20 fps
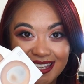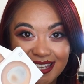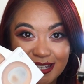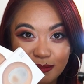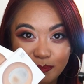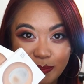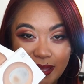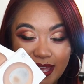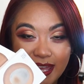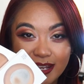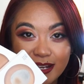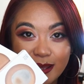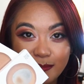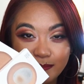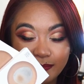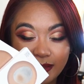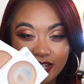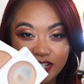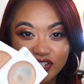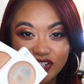hit pan
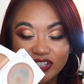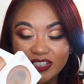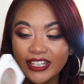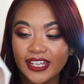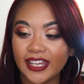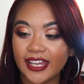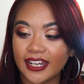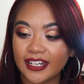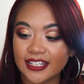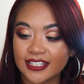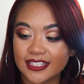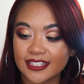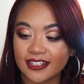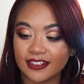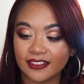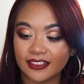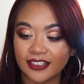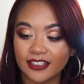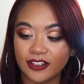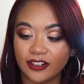majorly and it's
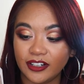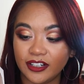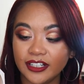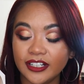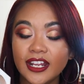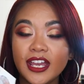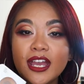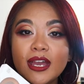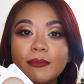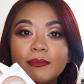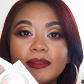nearly gone.